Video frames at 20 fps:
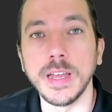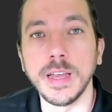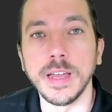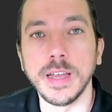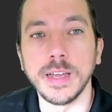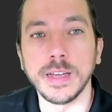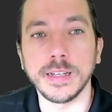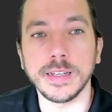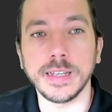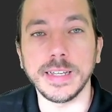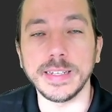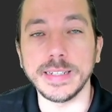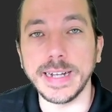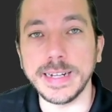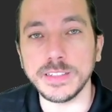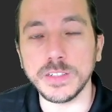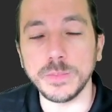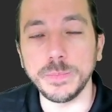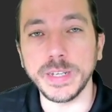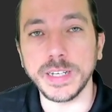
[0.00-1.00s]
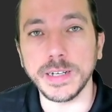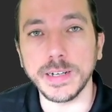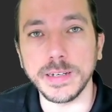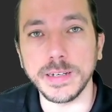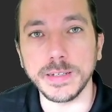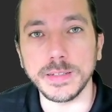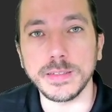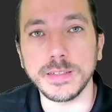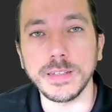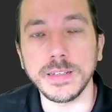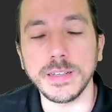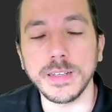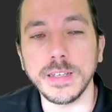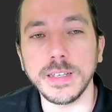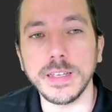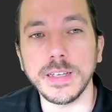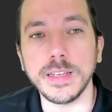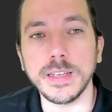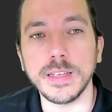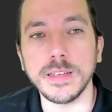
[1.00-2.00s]
And that's because
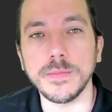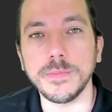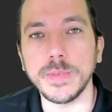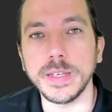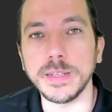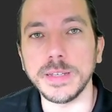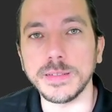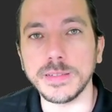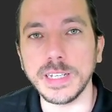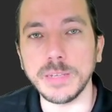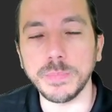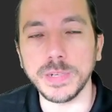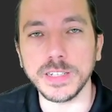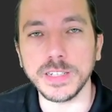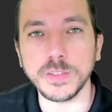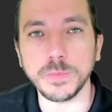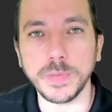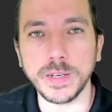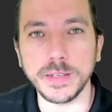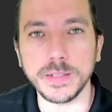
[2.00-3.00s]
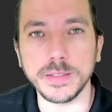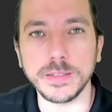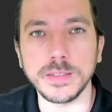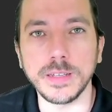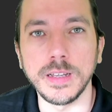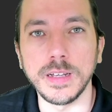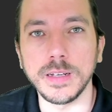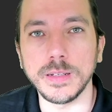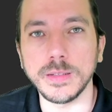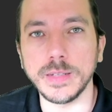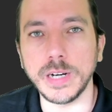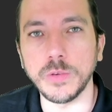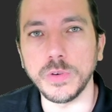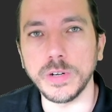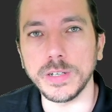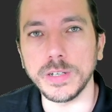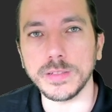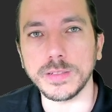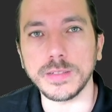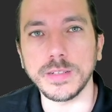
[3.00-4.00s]
in C++ there
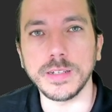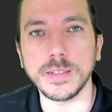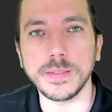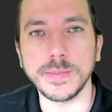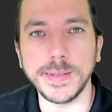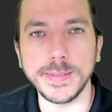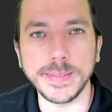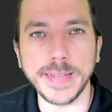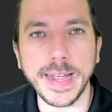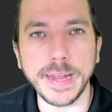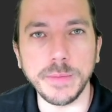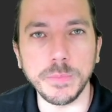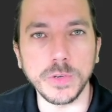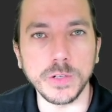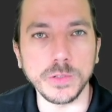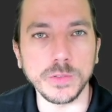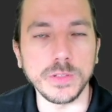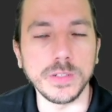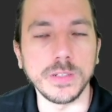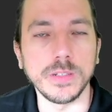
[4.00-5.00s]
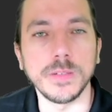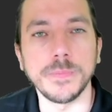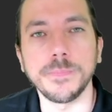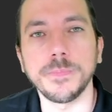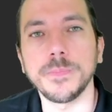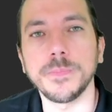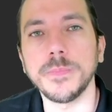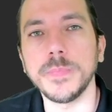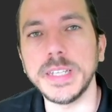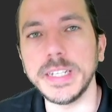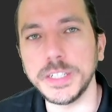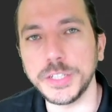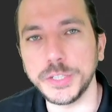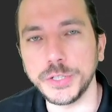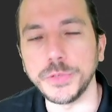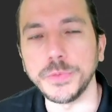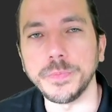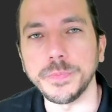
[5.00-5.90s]
was the diamond issue.